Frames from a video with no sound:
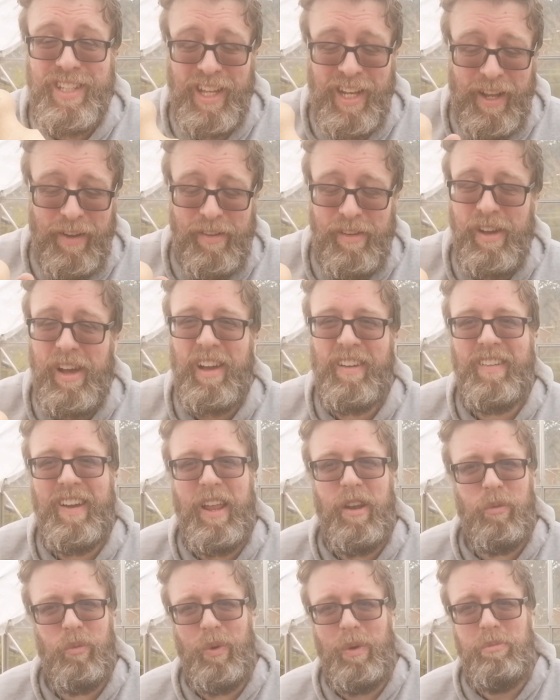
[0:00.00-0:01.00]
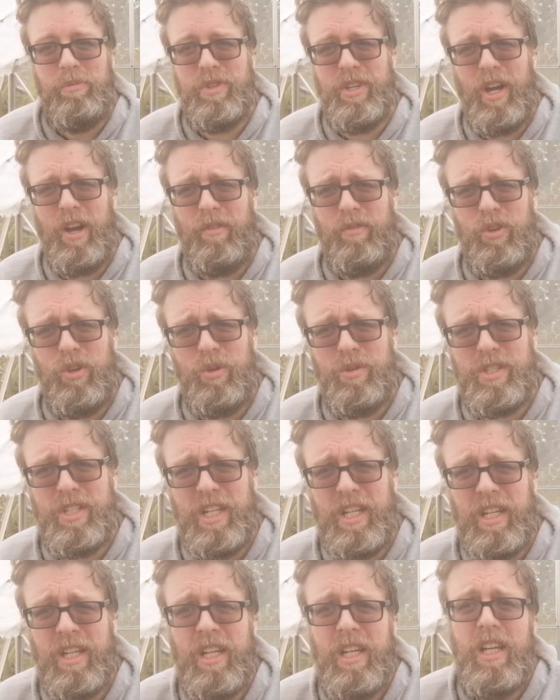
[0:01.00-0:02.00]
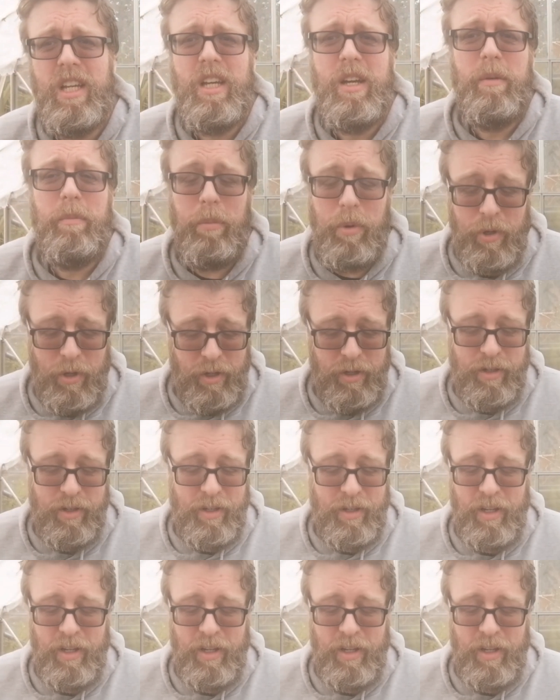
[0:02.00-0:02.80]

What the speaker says: and I kind of wimped out of using it, but